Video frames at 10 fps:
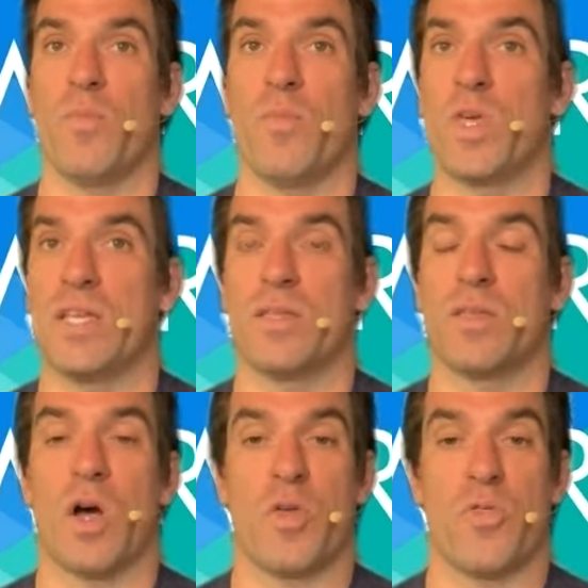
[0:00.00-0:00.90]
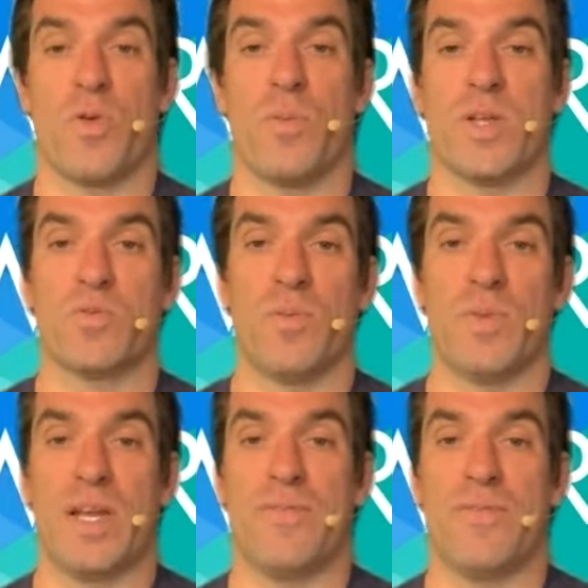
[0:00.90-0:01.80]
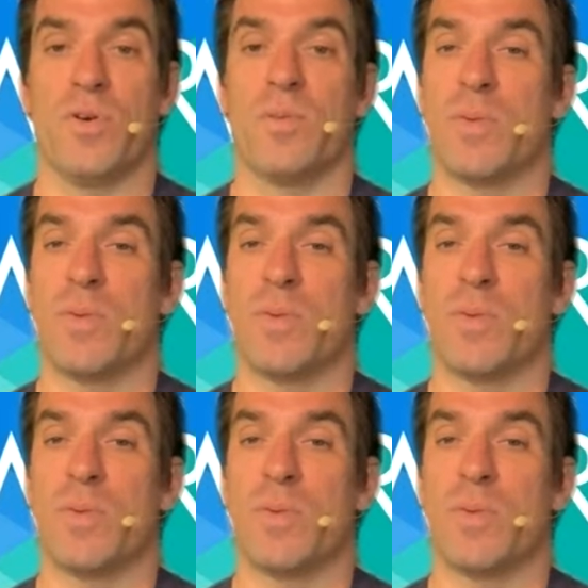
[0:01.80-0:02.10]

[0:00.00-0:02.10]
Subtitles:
We get into our 3 by 12 minute effort.